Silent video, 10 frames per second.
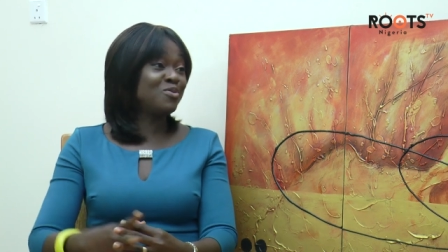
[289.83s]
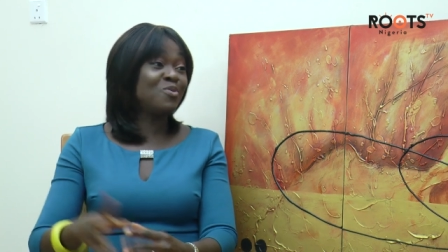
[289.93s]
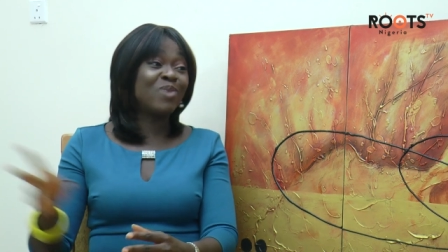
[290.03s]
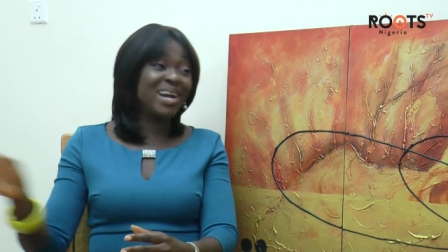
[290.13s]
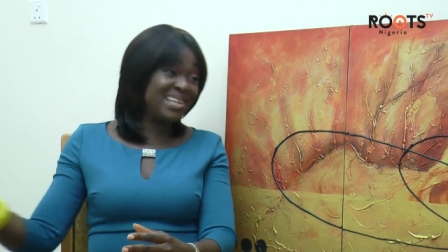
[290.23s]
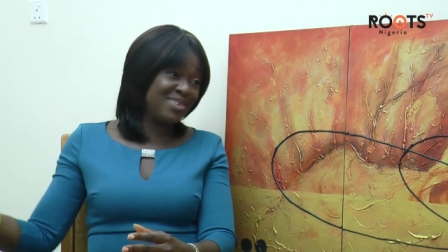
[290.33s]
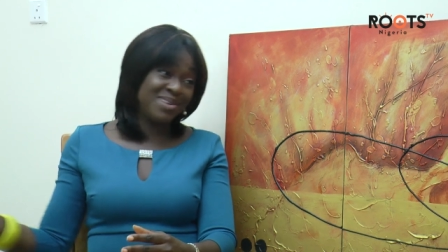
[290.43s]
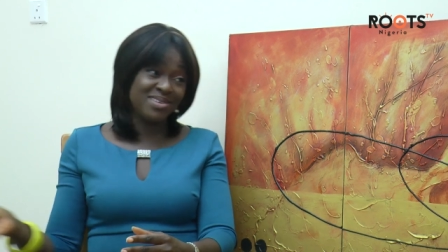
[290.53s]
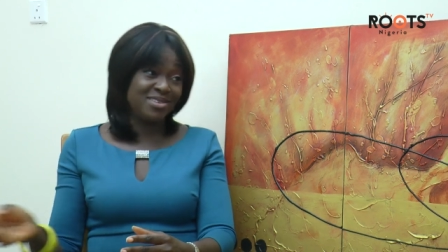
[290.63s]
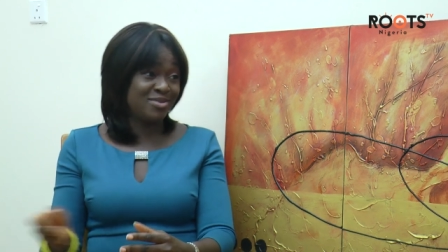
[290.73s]
So I don't know
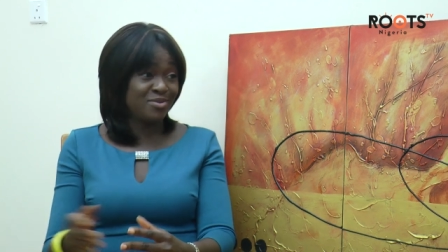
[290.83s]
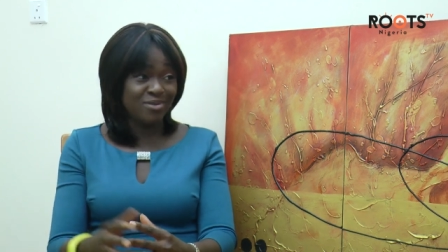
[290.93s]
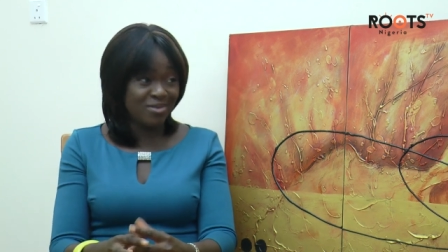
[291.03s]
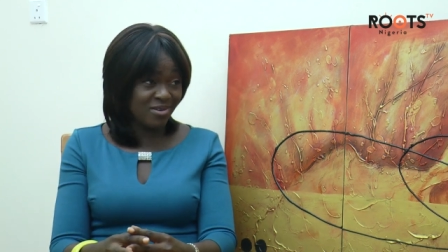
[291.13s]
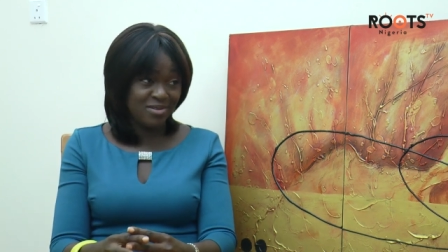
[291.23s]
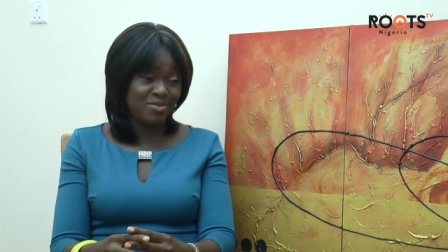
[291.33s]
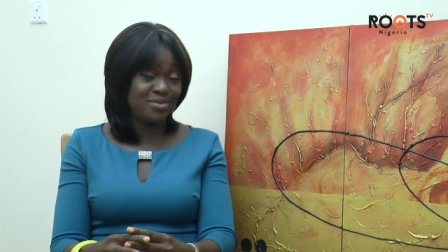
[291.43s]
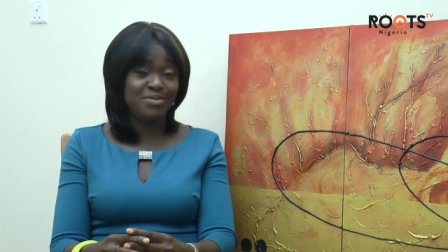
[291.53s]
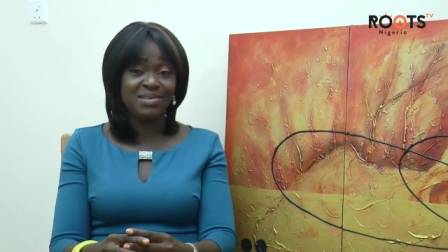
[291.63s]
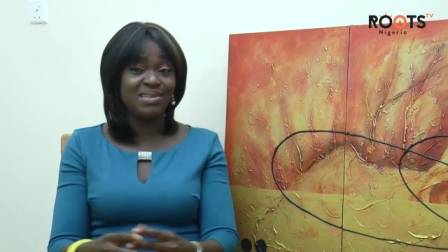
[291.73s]
why they waited so
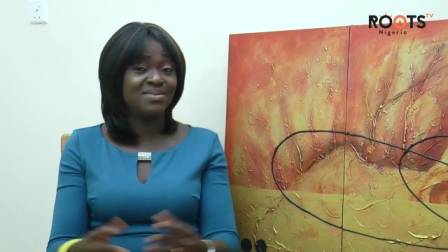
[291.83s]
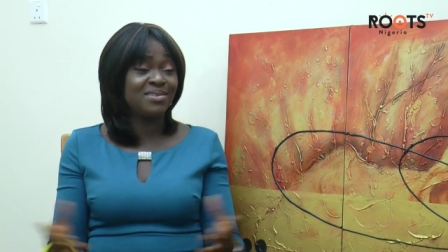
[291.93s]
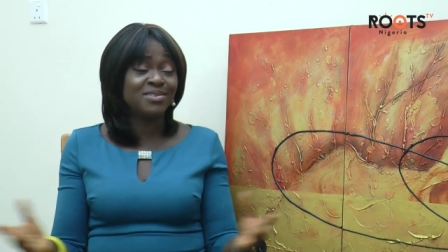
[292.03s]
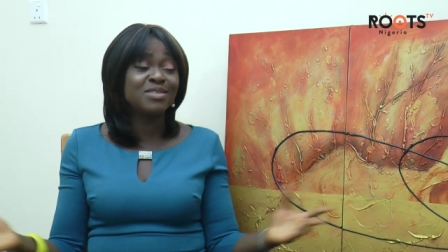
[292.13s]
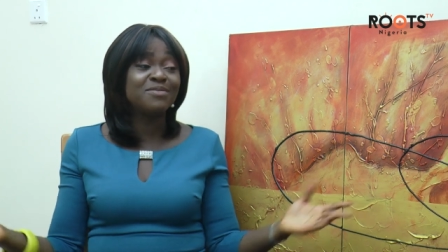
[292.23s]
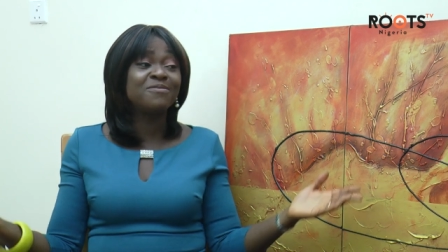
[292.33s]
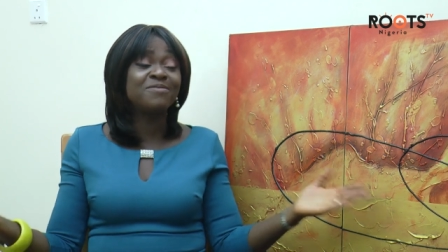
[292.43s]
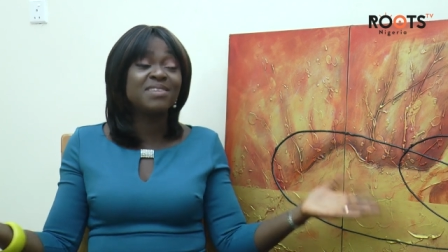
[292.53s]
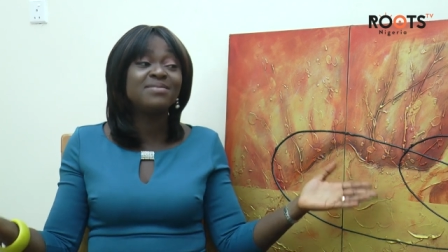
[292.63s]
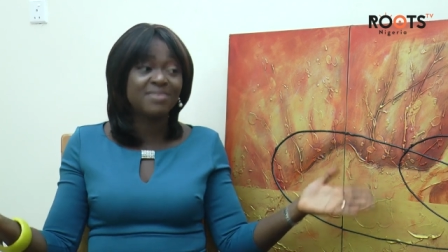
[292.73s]
long to do theirs. It's
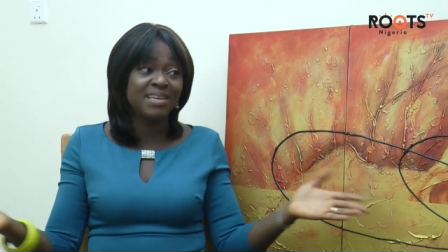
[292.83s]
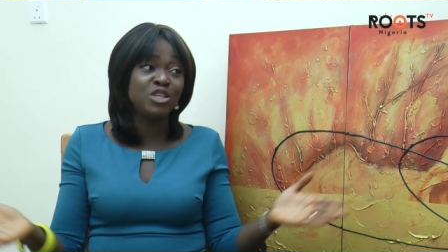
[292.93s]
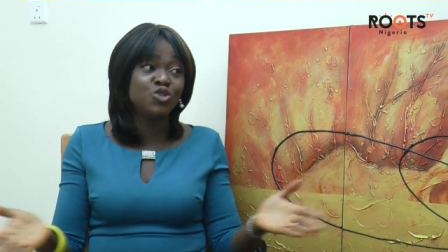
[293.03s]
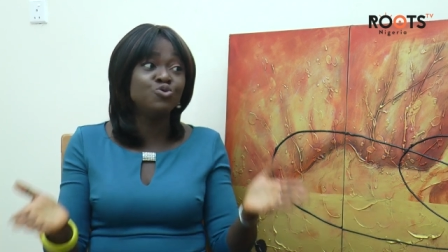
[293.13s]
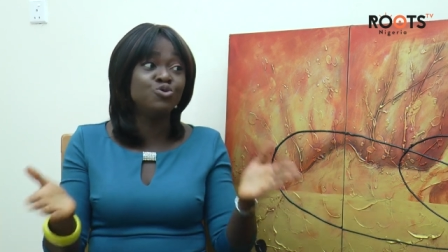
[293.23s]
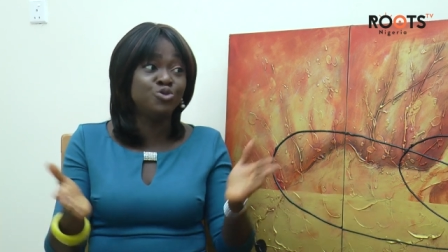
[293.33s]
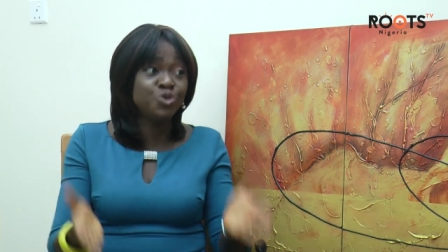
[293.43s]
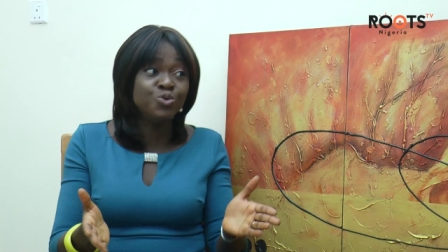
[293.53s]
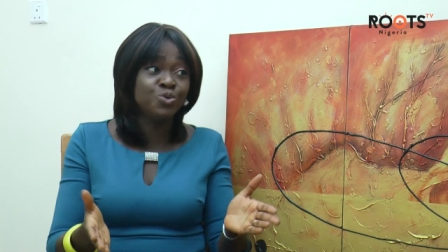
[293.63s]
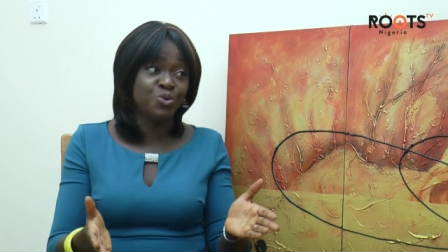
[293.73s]
the first thing you
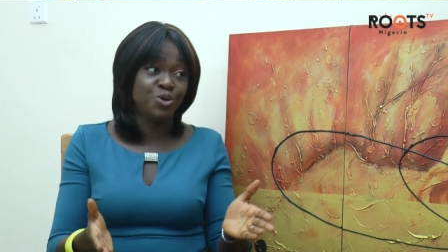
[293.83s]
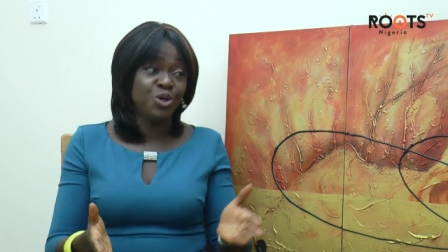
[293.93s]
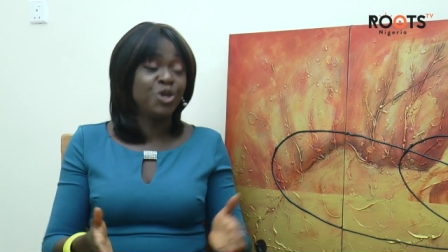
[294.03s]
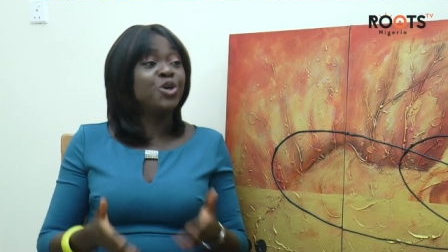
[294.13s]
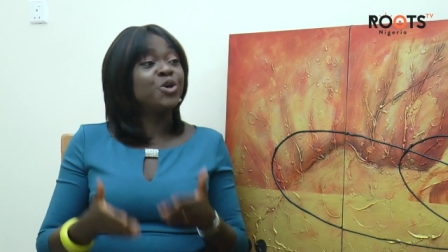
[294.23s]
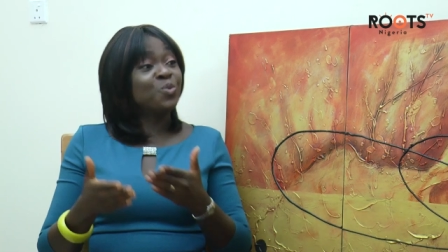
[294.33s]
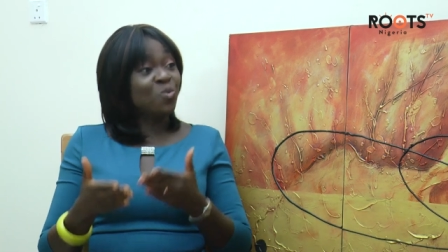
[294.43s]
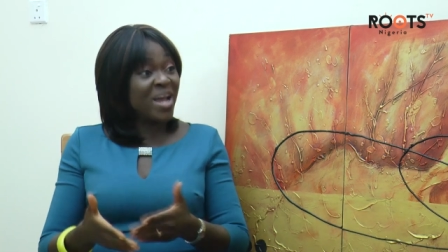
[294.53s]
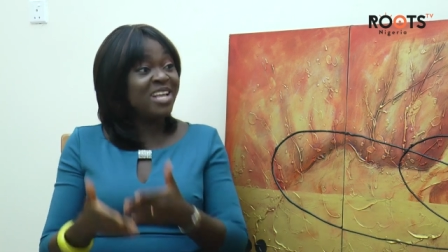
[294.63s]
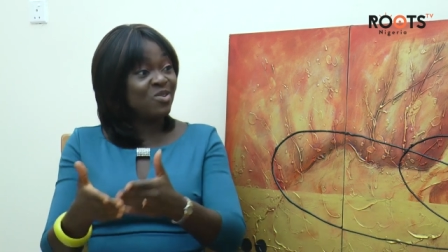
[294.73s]
do
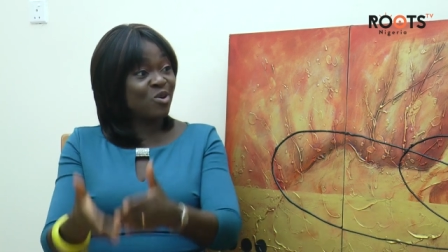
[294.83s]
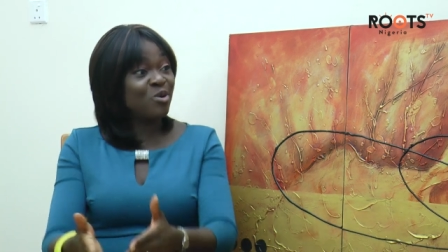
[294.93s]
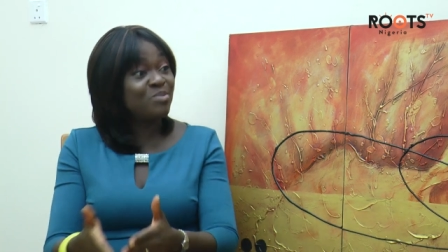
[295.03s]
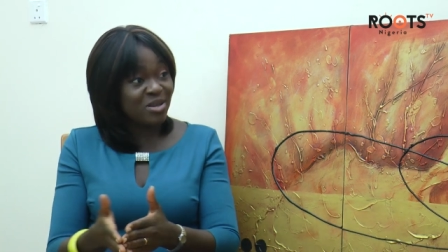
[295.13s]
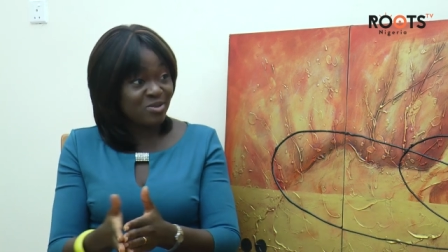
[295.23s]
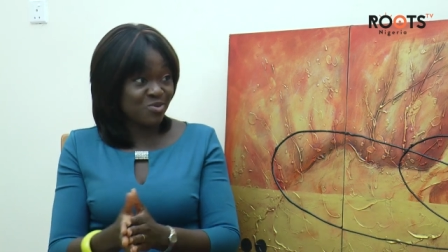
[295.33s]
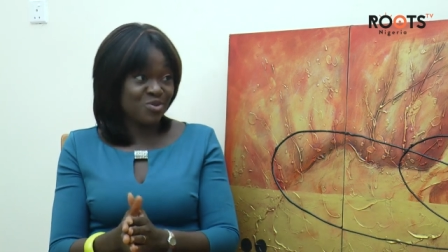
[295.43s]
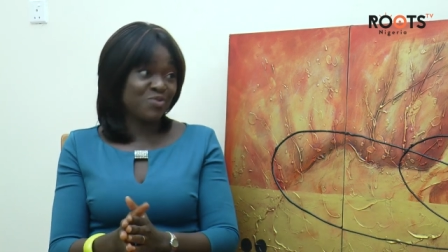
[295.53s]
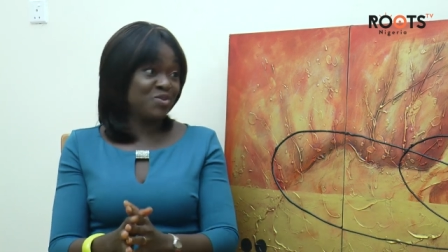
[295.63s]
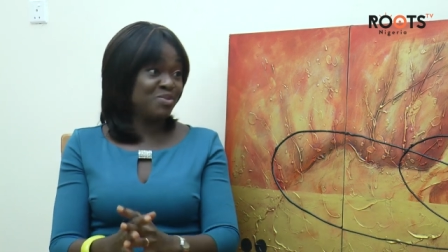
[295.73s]
when you come out to